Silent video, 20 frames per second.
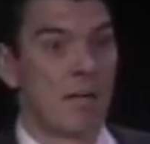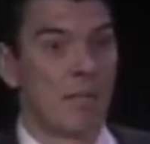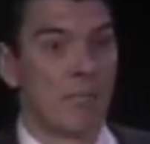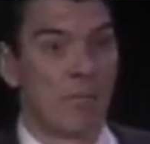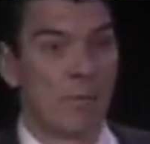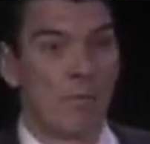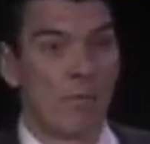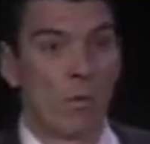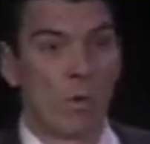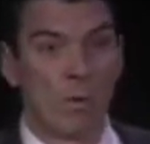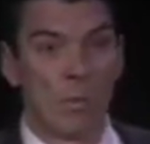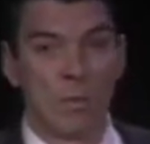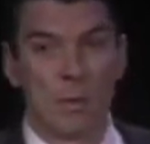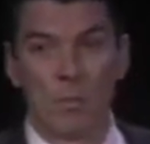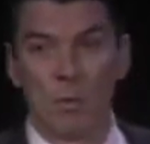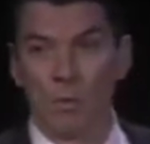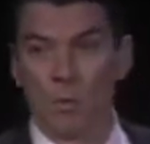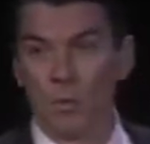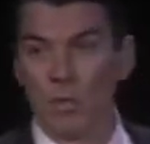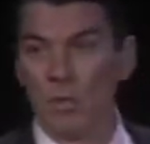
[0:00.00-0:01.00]
before
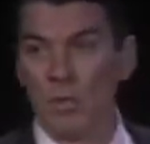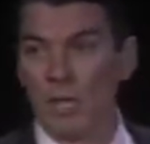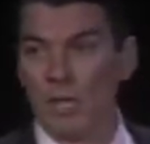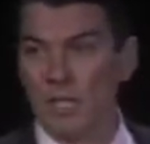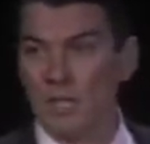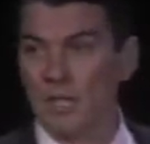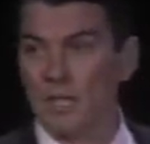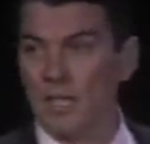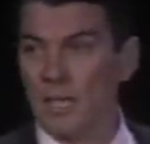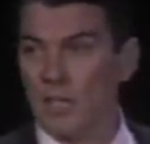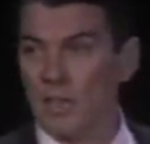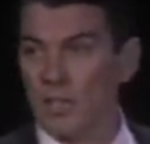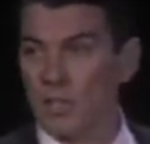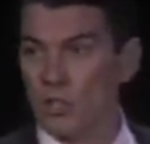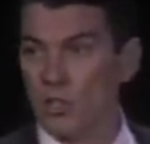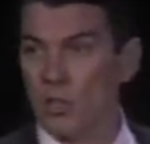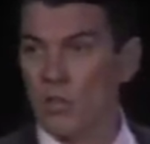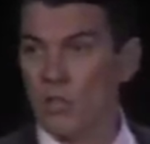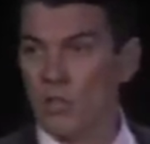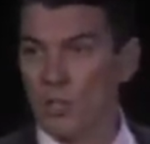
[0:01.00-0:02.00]
people realize that they
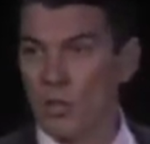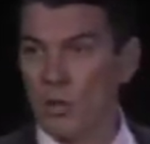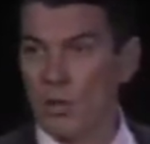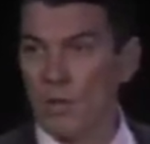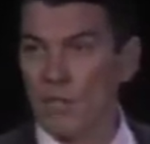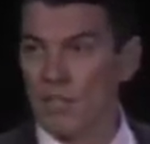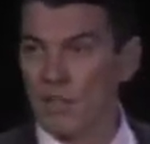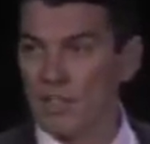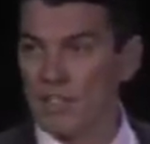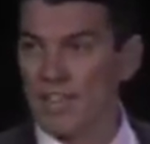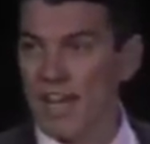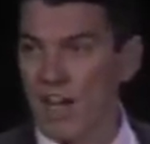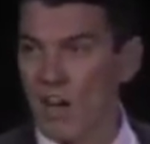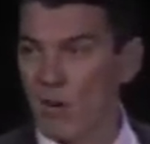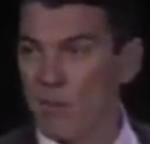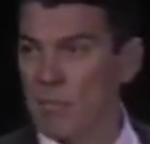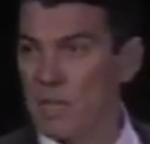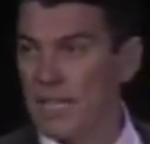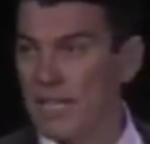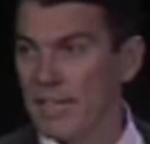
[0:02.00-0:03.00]
should have shown up for the
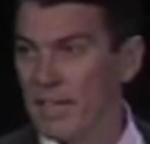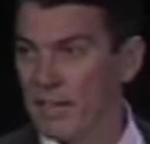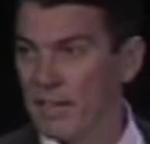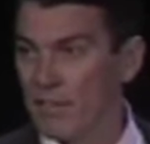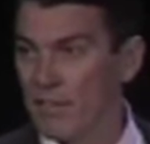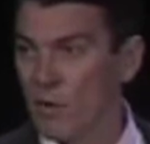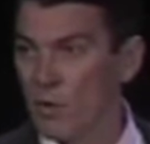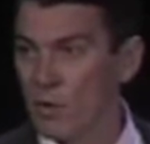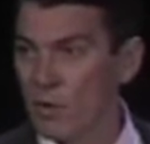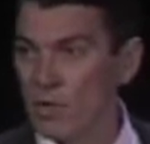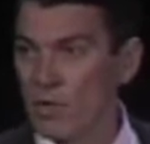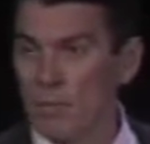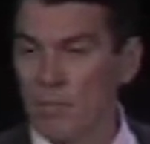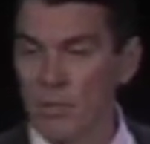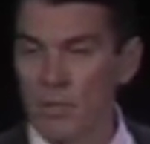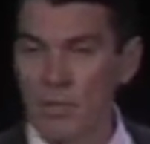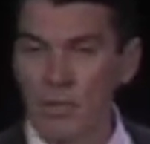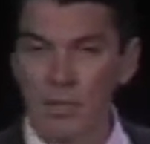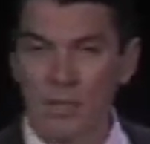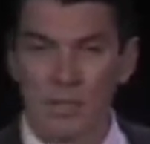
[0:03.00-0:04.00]
town meeting and voted to
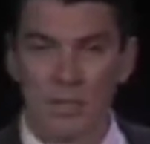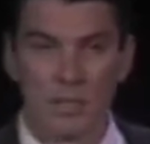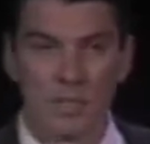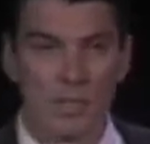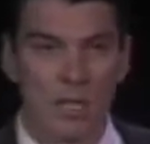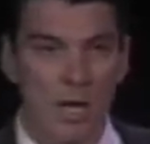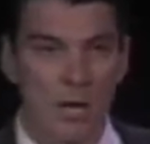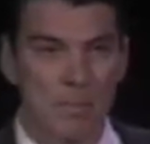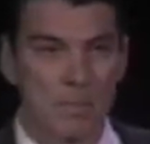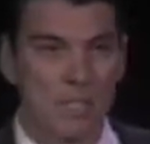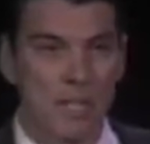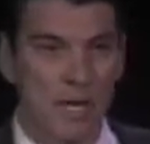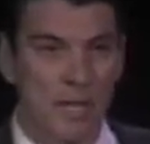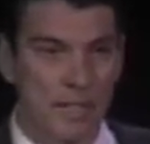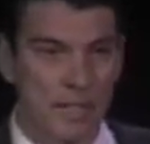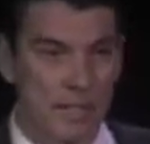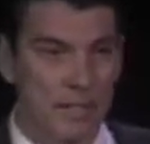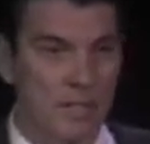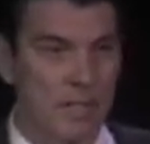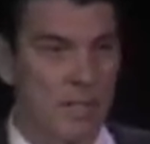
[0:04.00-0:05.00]
put the stop sign
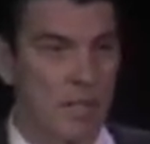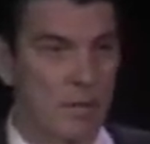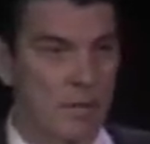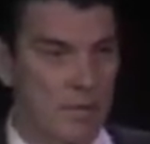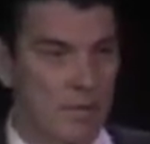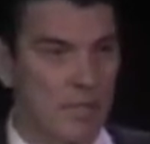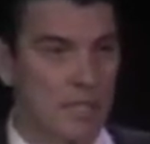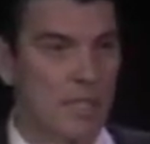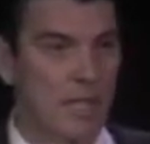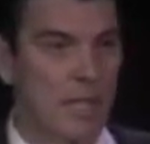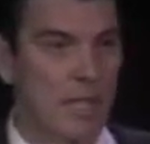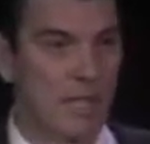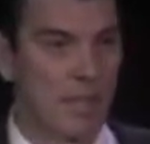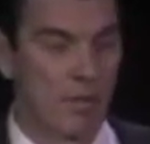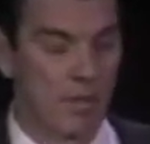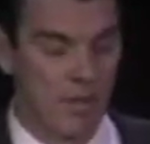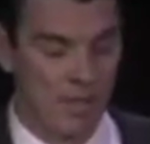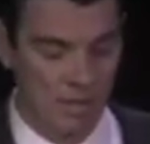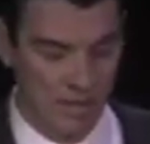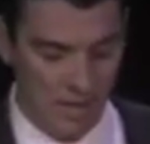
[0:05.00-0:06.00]
in. So that was the second
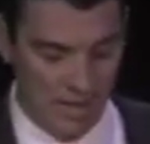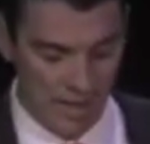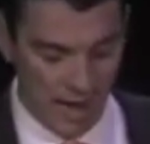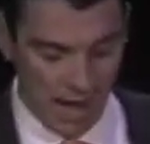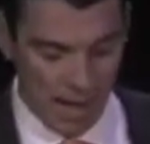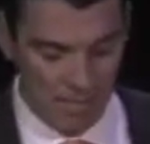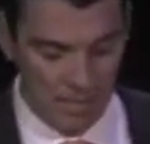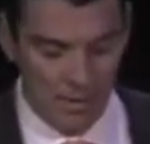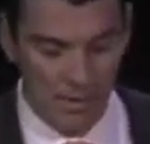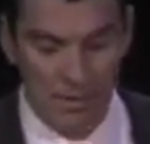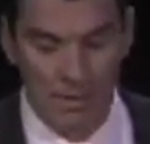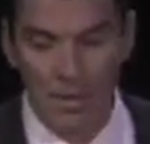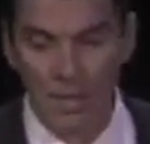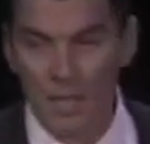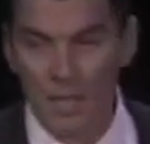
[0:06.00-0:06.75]
thing that happened